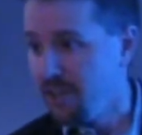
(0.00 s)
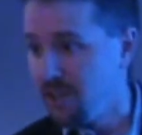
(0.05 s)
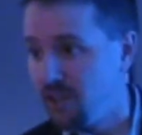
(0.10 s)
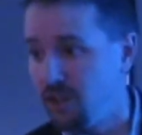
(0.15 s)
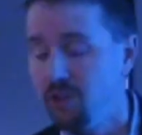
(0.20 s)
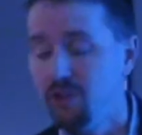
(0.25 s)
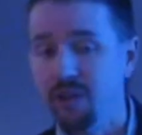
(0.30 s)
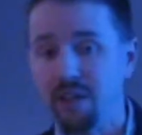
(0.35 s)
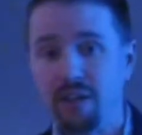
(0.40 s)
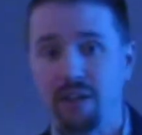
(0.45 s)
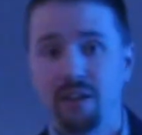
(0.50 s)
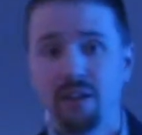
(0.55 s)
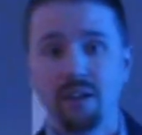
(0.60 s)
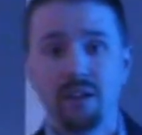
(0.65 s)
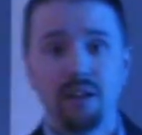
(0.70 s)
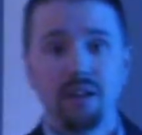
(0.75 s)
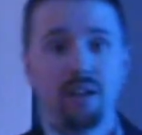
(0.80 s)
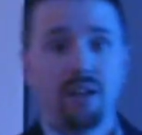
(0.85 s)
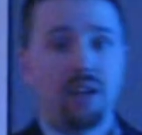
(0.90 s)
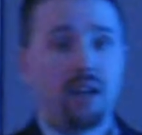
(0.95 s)
you did,
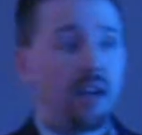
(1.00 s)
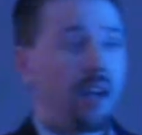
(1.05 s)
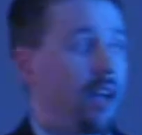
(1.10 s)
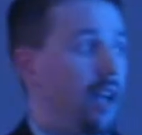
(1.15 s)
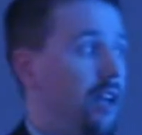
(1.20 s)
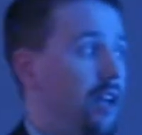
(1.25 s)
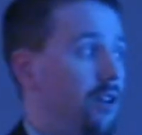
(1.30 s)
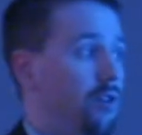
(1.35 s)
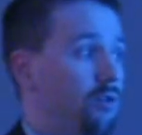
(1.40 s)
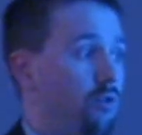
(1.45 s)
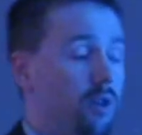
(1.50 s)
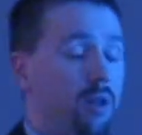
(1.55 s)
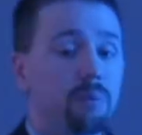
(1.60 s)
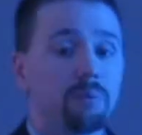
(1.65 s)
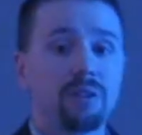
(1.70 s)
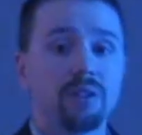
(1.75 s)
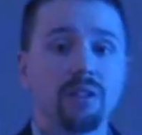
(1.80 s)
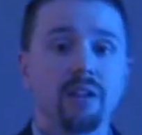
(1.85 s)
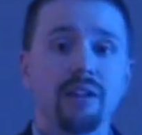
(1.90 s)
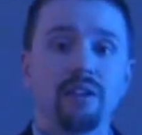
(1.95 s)
and
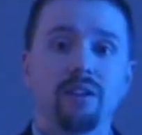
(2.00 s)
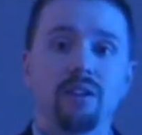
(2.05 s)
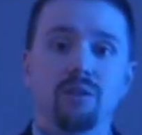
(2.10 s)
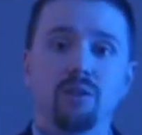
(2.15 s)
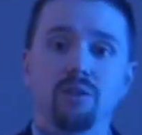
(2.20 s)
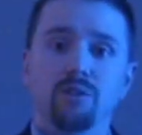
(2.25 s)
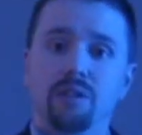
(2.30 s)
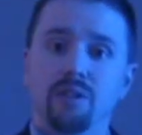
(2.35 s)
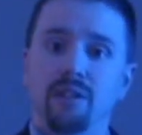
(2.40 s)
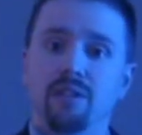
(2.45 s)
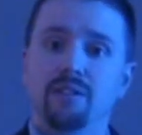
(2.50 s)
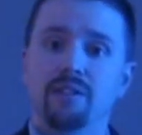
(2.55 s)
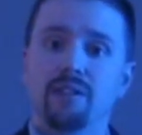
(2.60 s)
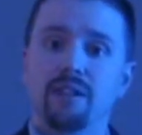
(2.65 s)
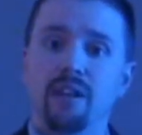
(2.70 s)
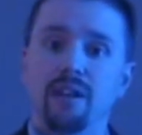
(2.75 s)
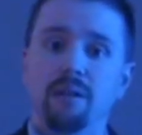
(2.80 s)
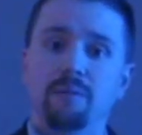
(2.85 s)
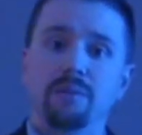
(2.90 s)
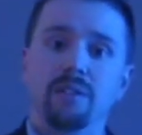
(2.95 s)
replay those against the
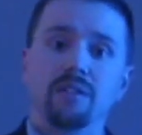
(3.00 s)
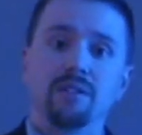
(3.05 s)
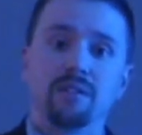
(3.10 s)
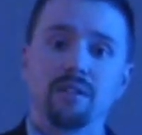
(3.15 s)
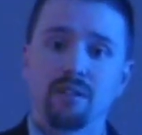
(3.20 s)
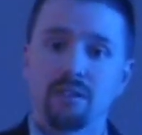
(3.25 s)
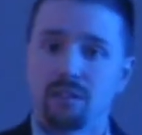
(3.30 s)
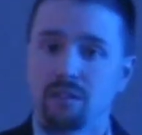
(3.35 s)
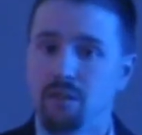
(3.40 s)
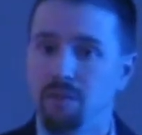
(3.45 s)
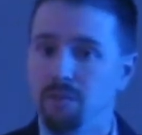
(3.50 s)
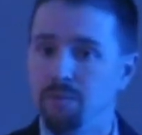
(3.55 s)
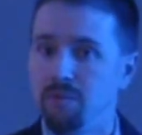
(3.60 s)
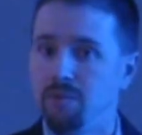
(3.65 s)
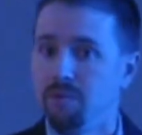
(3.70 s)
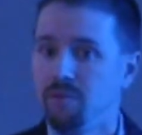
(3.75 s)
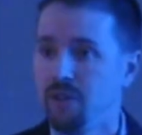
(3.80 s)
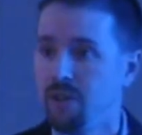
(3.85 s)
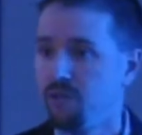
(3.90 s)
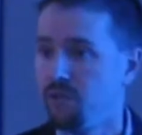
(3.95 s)
AMT system
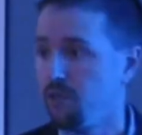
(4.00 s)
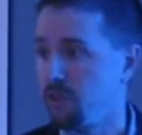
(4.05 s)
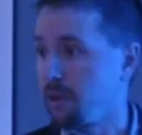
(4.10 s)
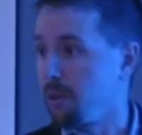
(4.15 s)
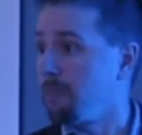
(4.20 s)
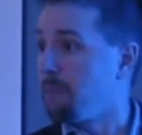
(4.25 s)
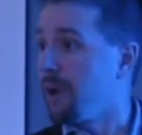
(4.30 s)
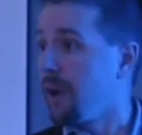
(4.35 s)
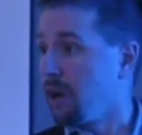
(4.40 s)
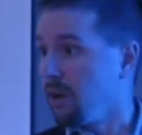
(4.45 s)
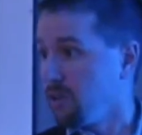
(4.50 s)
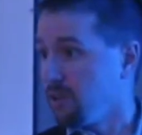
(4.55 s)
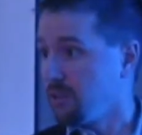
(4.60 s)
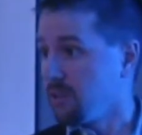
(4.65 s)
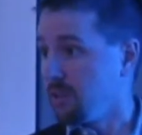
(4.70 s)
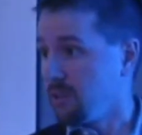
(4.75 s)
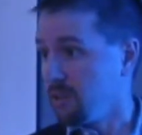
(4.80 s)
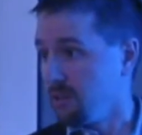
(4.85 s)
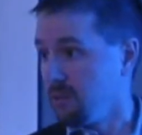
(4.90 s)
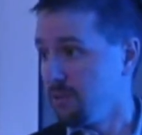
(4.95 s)
for
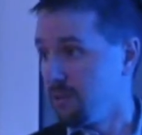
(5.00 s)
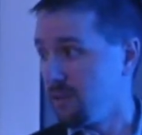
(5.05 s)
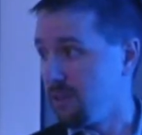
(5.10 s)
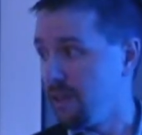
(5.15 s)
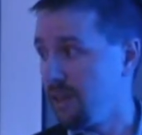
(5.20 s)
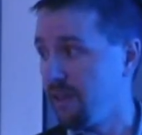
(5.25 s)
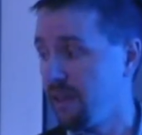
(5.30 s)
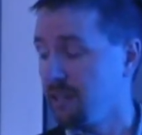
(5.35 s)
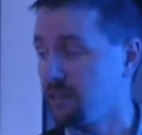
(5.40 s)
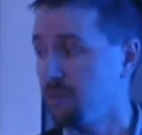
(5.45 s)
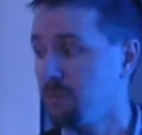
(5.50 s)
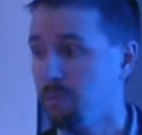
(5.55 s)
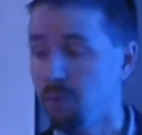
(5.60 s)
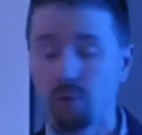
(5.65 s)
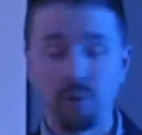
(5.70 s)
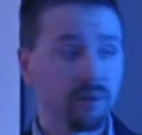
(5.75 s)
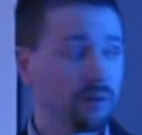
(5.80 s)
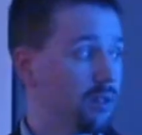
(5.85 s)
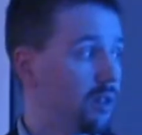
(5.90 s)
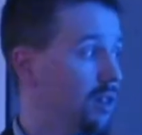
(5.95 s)
comparison. And that's
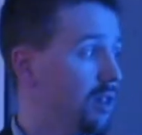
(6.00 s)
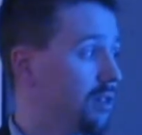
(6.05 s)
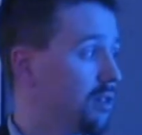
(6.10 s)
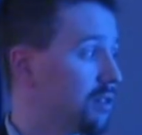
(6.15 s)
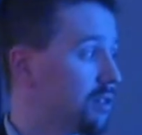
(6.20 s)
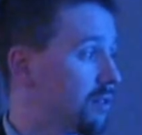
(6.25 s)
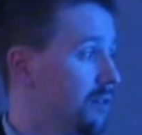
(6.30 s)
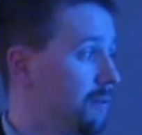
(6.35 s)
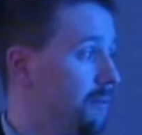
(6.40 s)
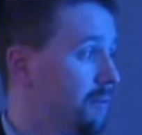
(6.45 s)
important to us.